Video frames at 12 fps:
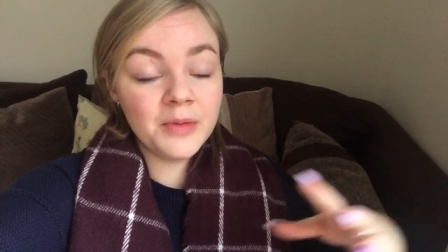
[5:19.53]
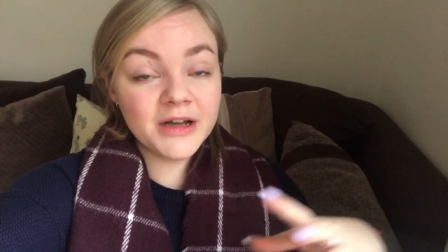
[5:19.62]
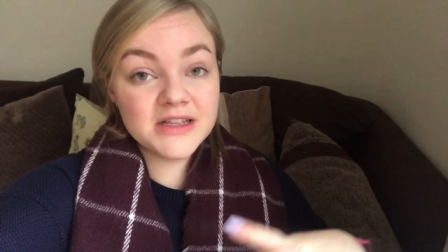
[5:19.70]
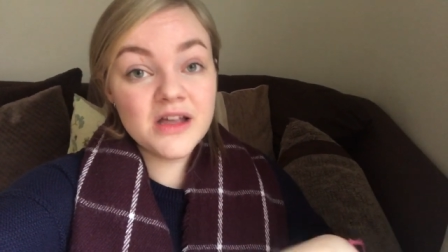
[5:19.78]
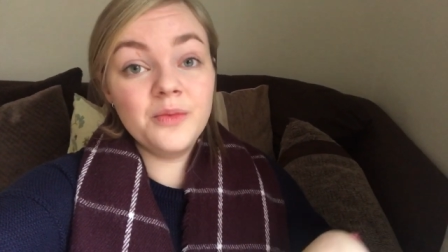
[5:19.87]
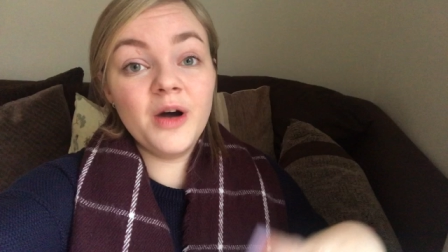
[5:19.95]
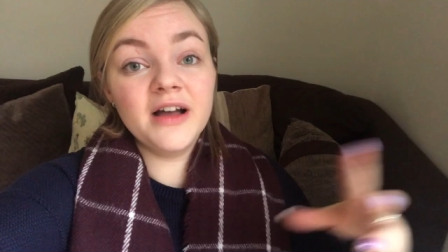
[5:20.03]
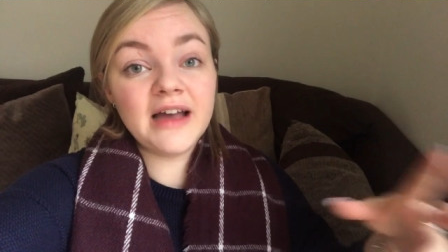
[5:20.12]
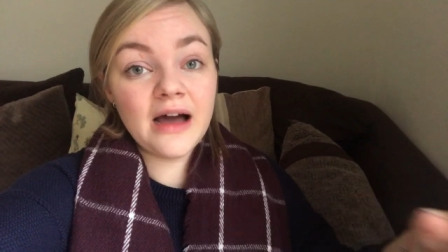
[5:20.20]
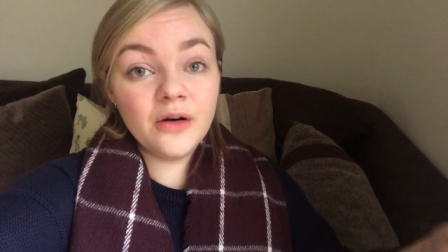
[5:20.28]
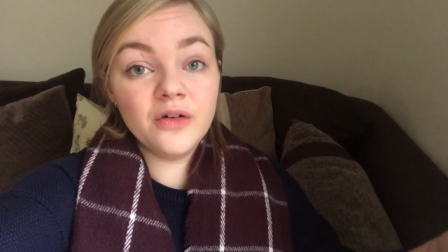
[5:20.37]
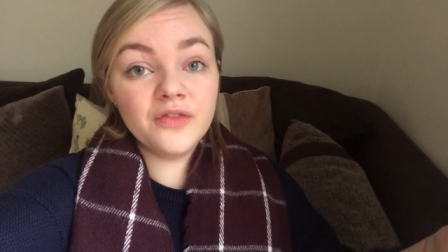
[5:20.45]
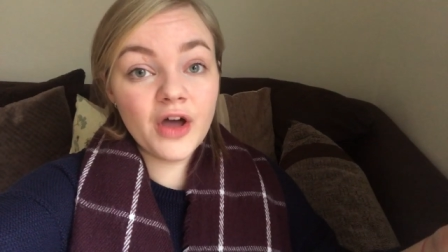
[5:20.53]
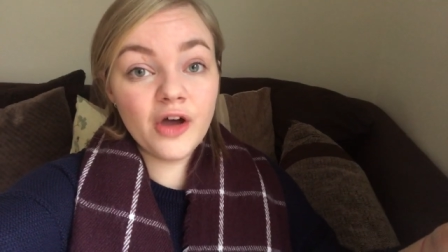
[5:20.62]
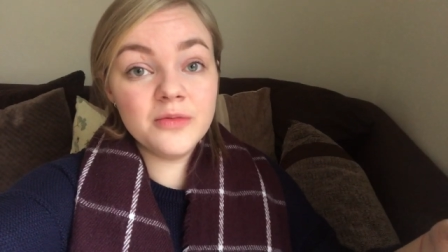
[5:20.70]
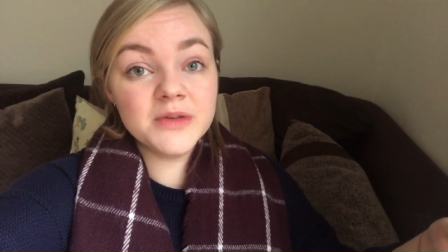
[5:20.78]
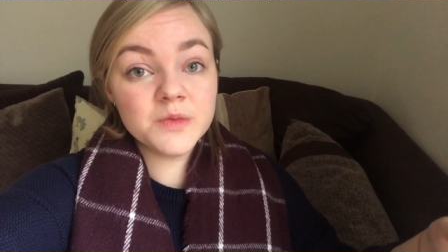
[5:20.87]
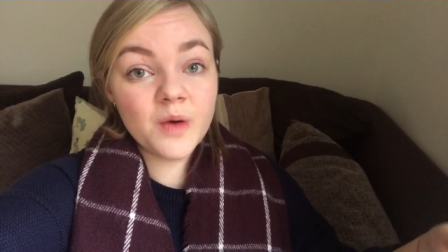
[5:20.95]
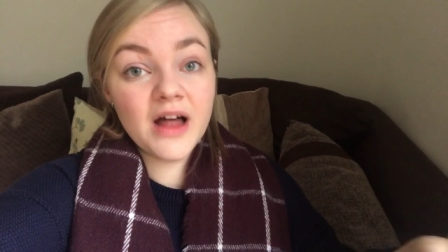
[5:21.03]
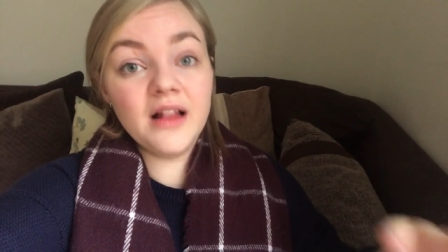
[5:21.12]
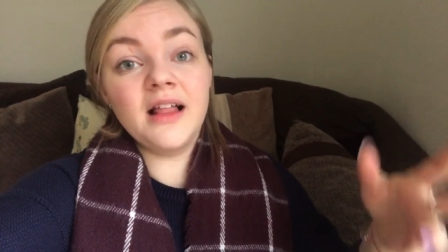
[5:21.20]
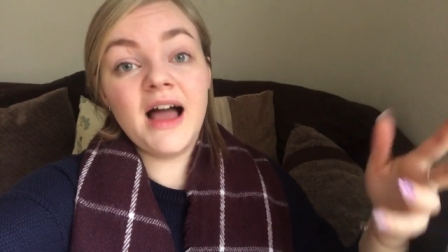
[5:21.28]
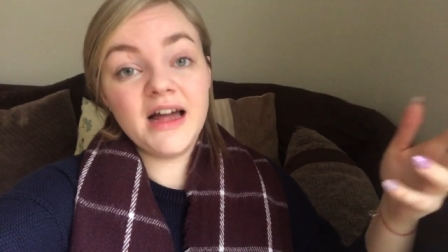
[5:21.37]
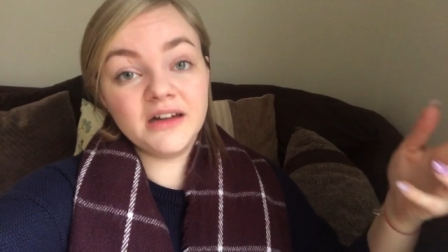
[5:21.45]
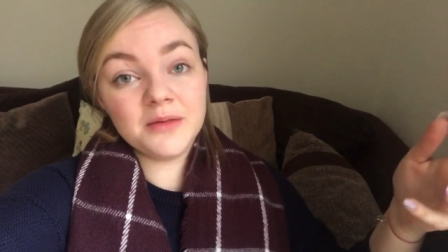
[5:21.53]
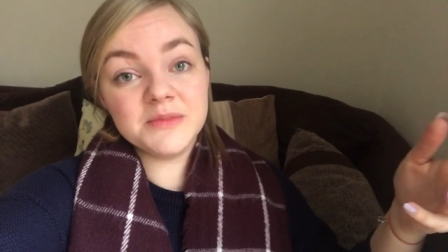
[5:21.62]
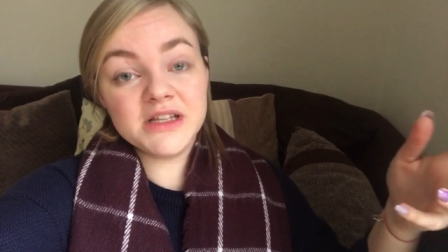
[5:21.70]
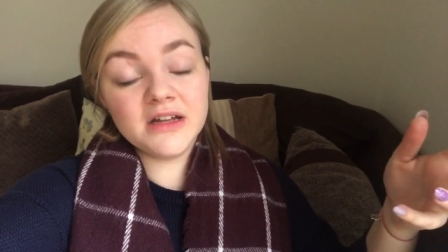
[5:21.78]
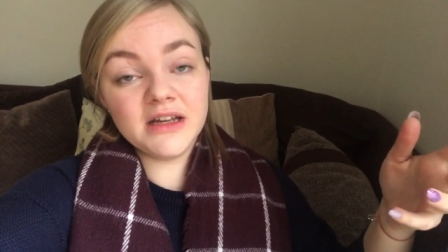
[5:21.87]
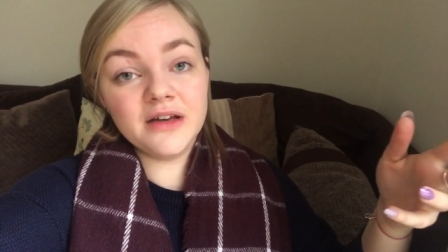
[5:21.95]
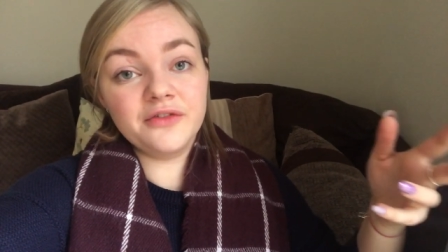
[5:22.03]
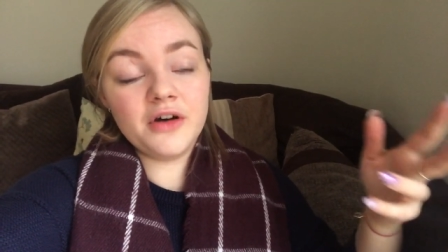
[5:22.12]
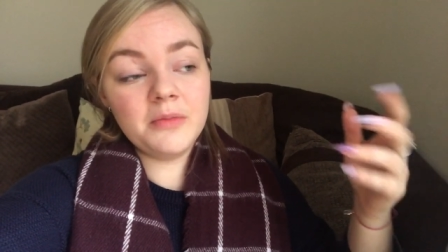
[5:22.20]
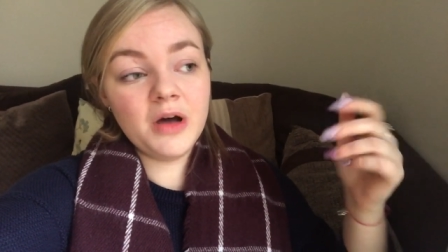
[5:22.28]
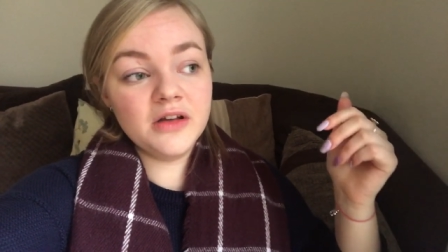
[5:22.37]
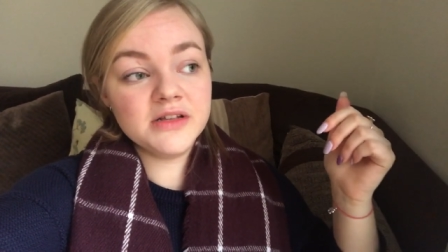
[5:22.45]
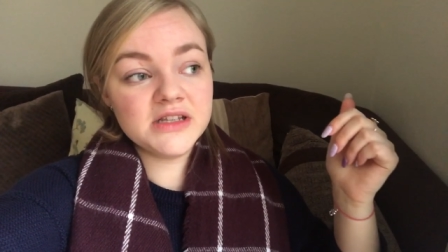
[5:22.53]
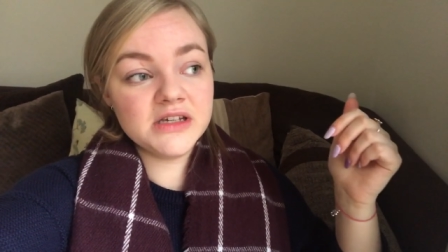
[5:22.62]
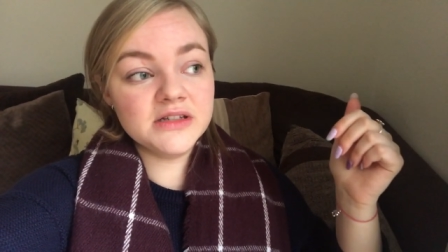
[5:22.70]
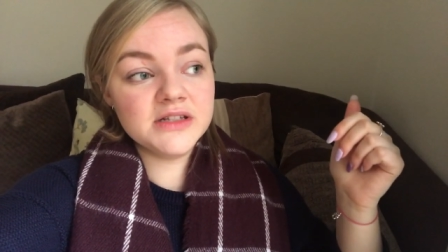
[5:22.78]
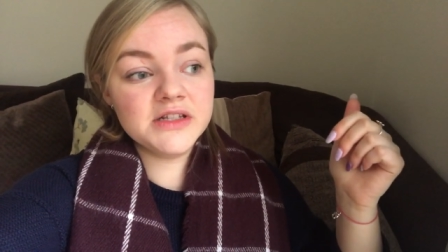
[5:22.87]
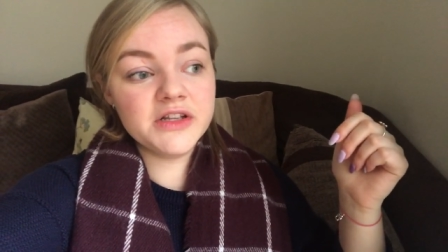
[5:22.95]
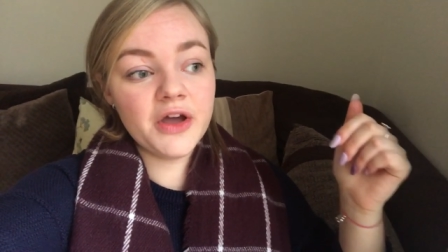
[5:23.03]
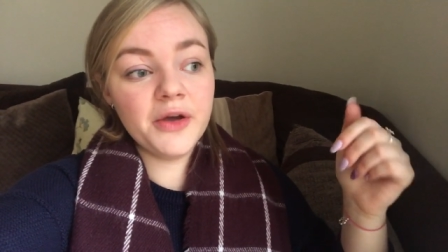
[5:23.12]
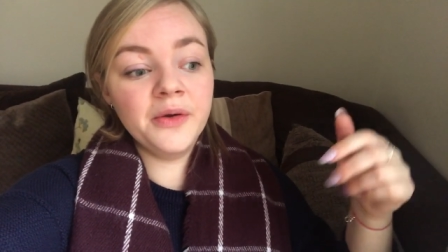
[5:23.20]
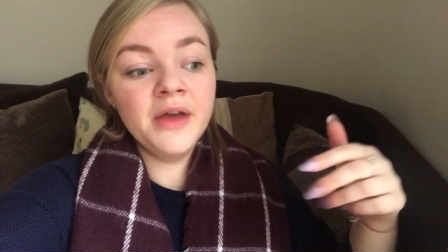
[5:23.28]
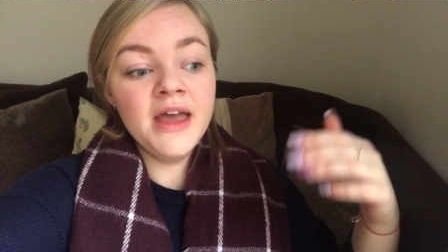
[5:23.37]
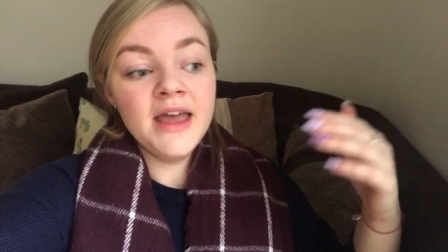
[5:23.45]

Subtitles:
because I work out of the home as well, and I'm studying for a master's, so